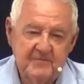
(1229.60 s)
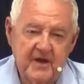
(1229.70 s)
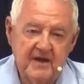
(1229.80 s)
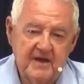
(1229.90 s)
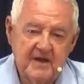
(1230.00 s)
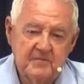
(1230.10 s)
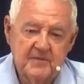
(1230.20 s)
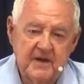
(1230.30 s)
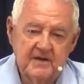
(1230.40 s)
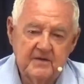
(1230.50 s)
but
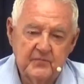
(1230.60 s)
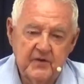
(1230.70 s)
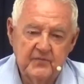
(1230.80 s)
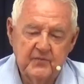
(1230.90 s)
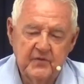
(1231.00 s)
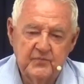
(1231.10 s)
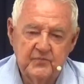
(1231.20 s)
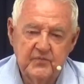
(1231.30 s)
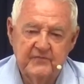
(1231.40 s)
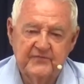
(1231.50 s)
but we, we,
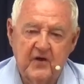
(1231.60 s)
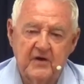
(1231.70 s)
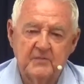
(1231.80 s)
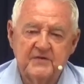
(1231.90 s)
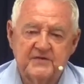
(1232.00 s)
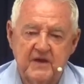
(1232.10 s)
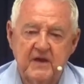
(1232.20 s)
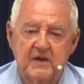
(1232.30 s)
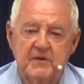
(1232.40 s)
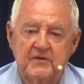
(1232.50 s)
we've got to be
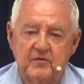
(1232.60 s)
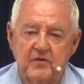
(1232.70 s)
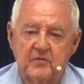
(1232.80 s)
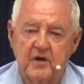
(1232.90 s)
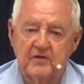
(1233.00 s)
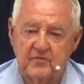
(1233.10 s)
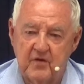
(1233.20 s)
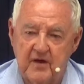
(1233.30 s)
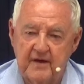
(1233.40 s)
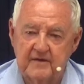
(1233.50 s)
seen to be doing what is
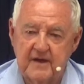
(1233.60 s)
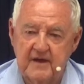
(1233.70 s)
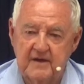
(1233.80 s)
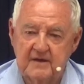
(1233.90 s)
right, okay?